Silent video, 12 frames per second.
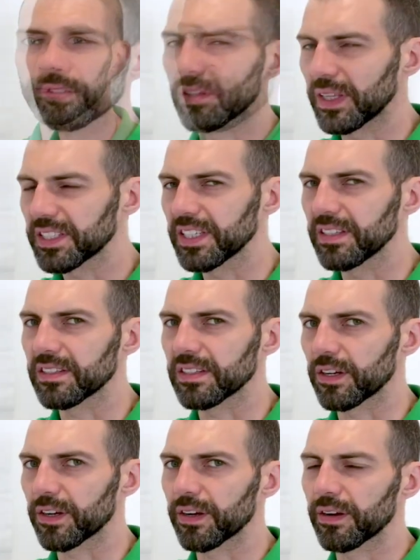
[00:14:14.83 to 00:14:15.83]
So let's
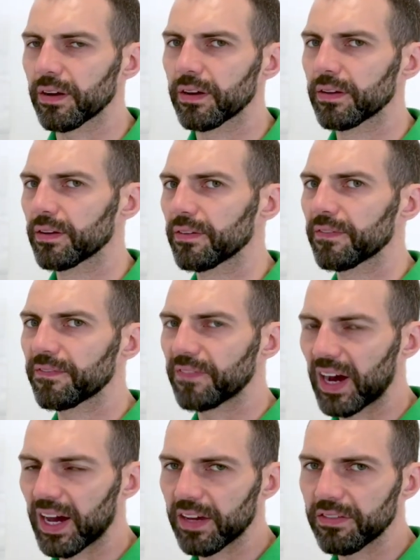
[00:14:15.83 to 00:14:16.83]
consider
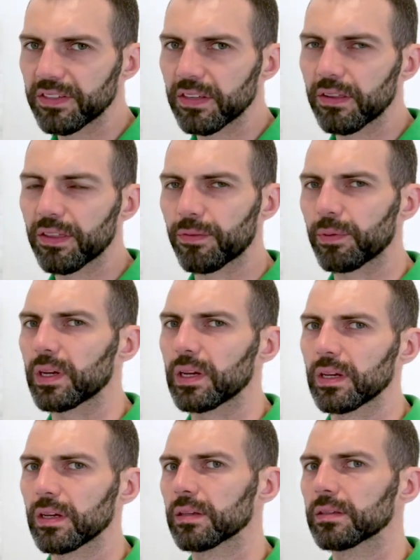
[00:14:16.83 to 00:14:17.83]
5 to
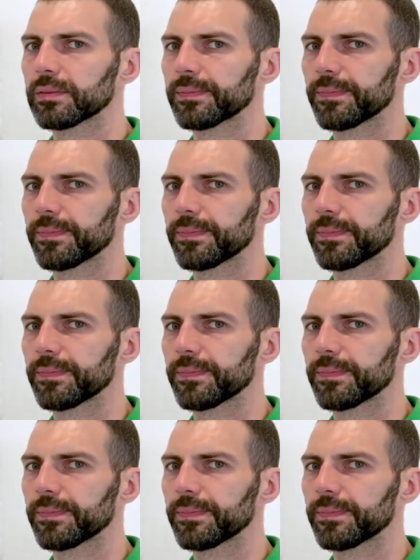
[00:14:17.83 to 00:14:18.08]
3